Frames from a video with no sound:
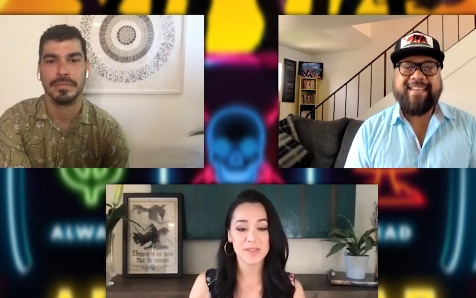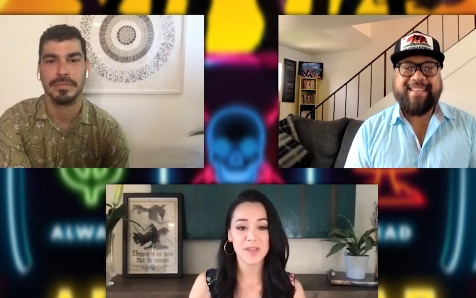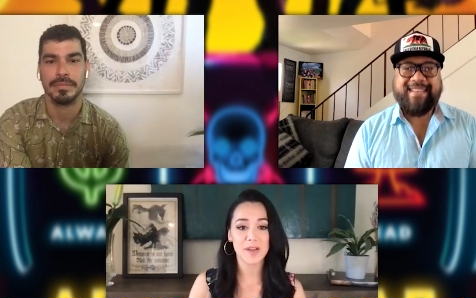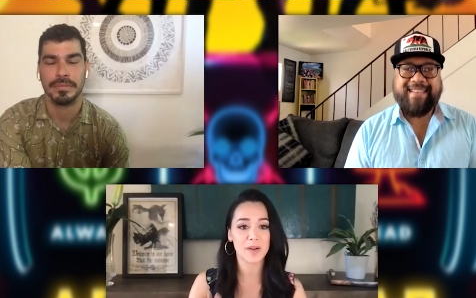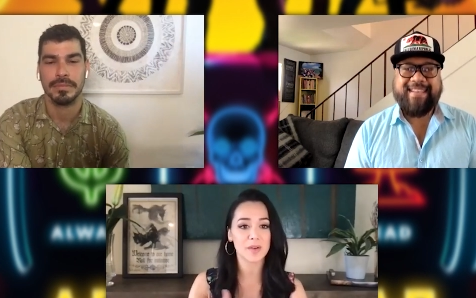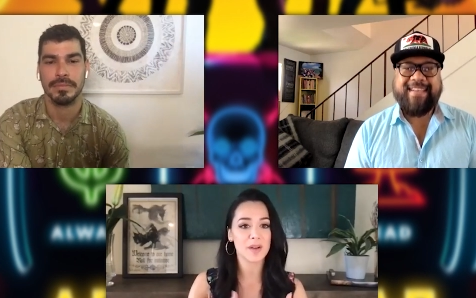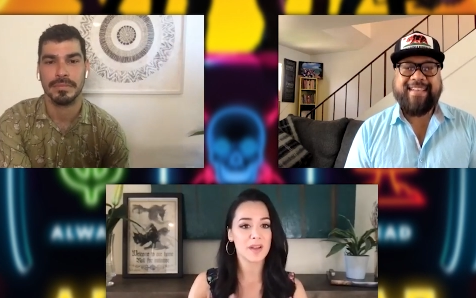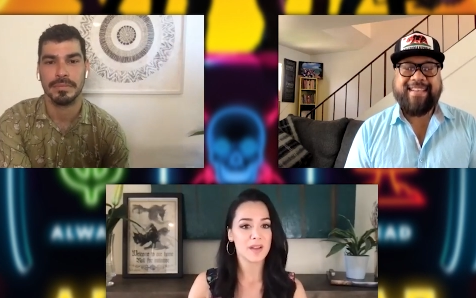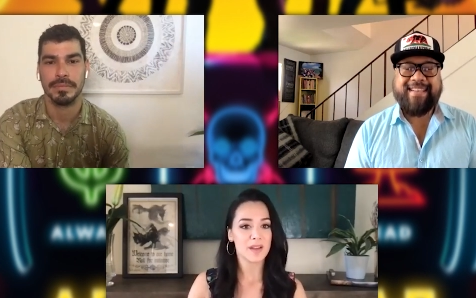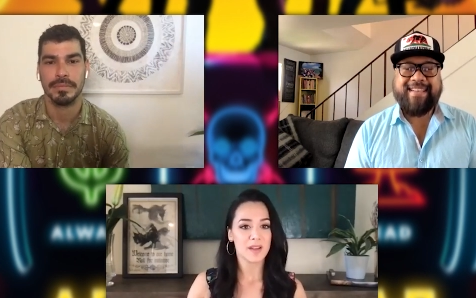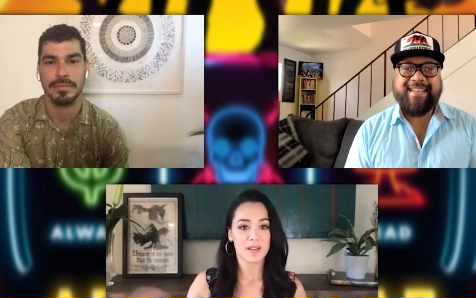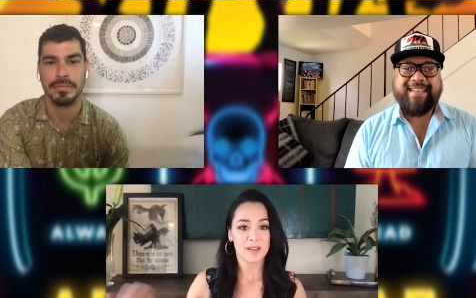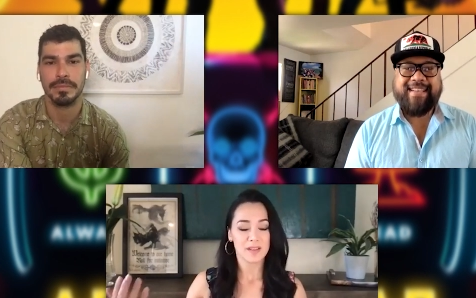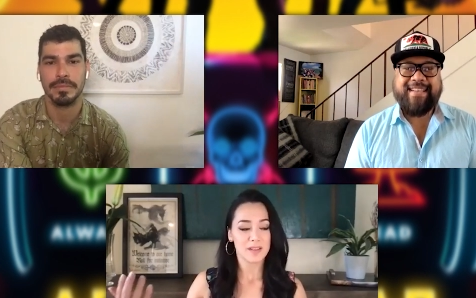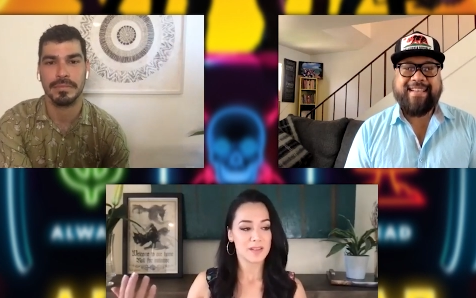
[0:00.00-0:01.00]
Speaker 1: So
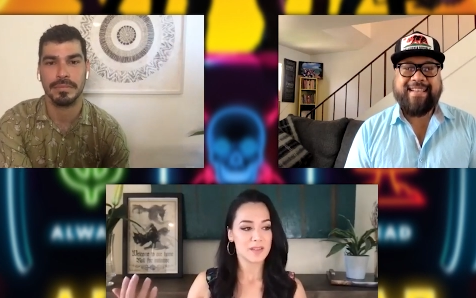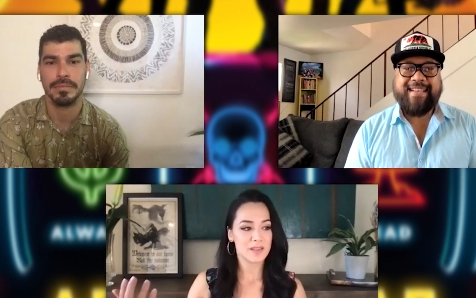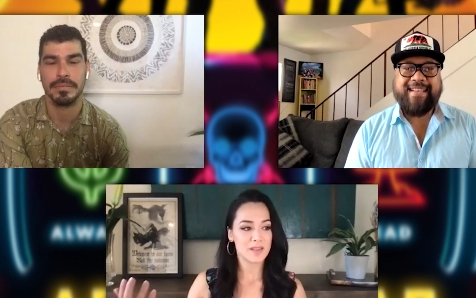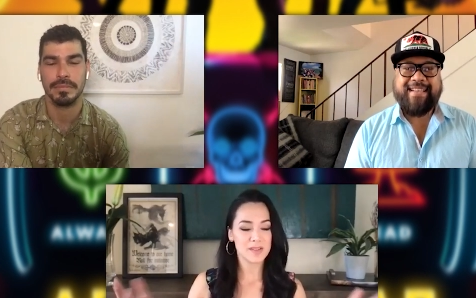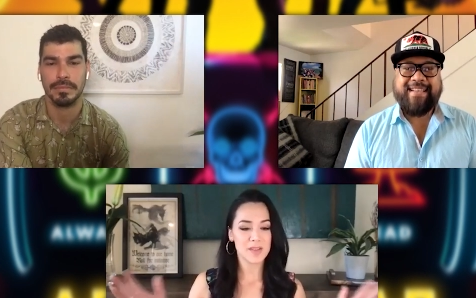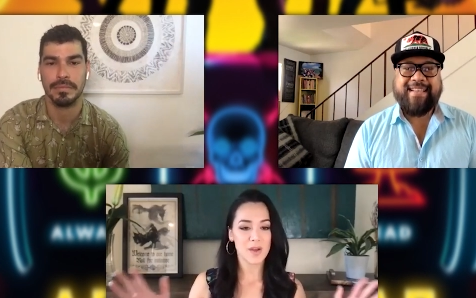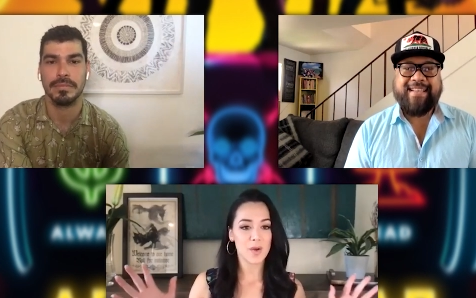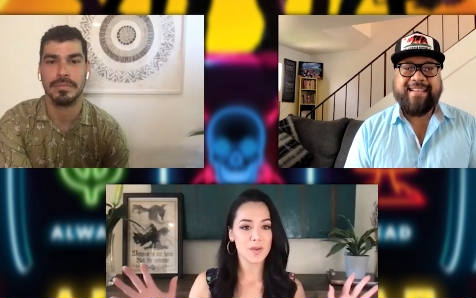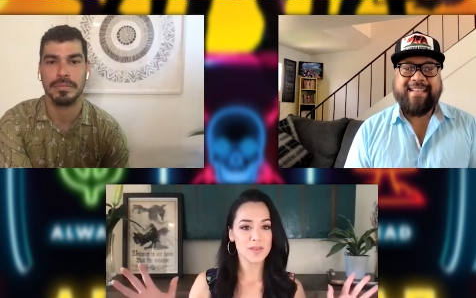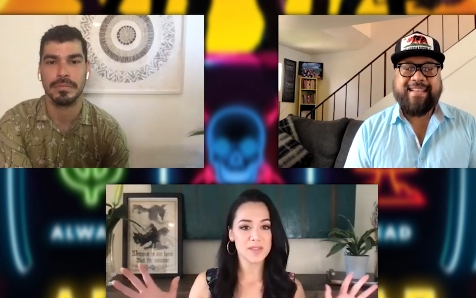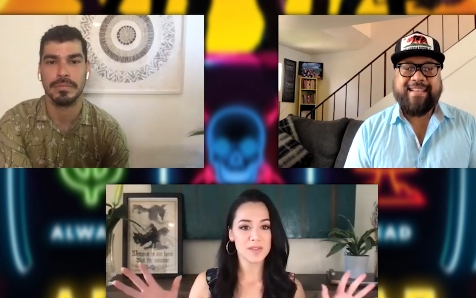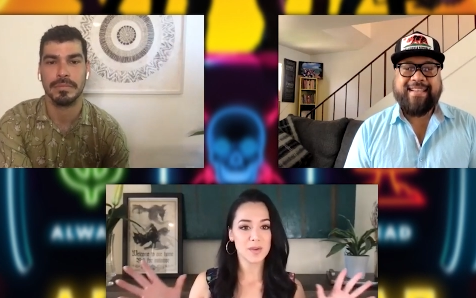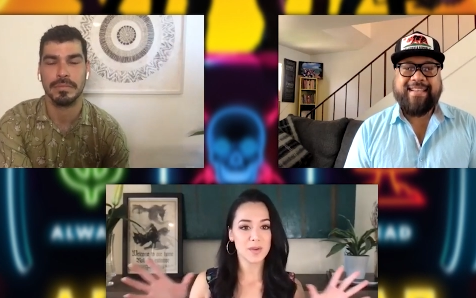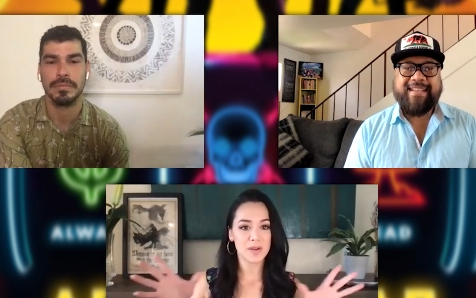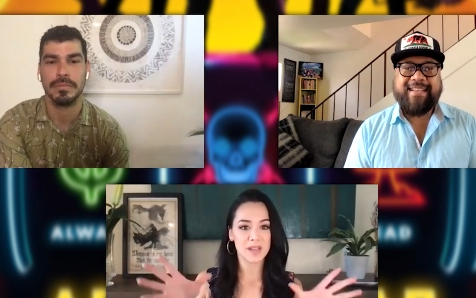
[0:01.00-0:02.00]
there's a whole
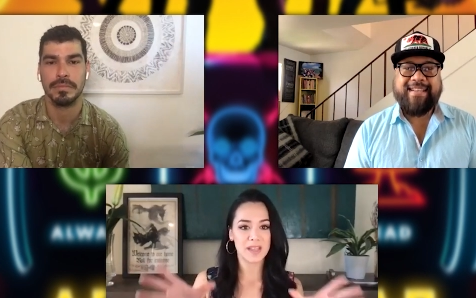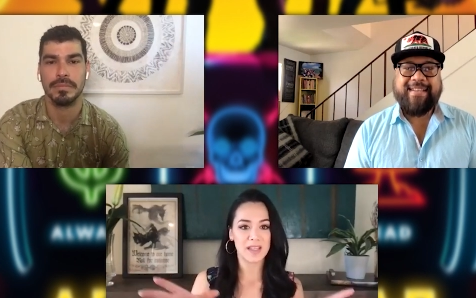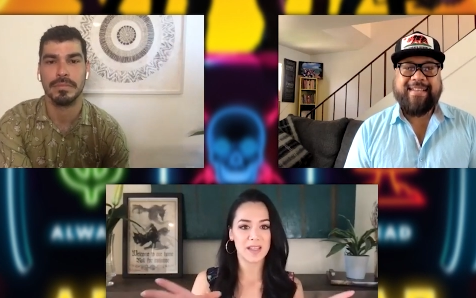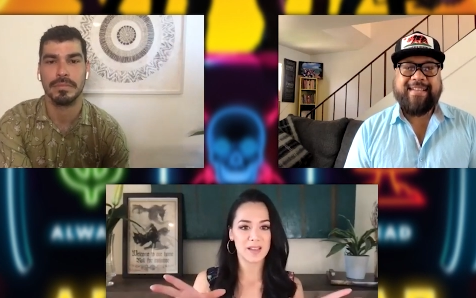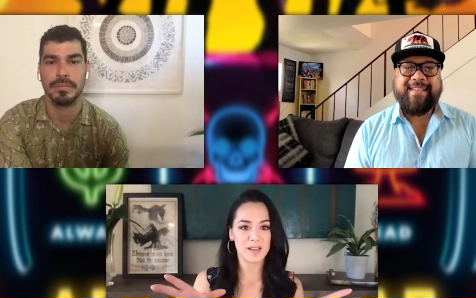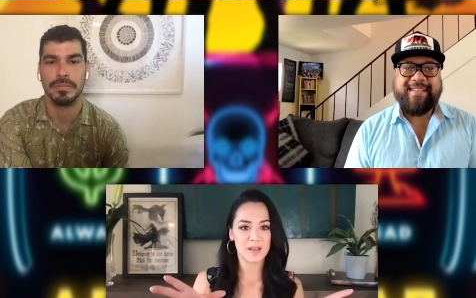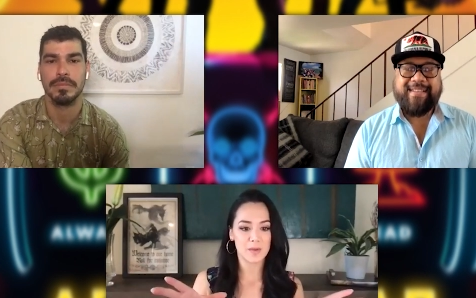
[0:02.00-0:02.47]
story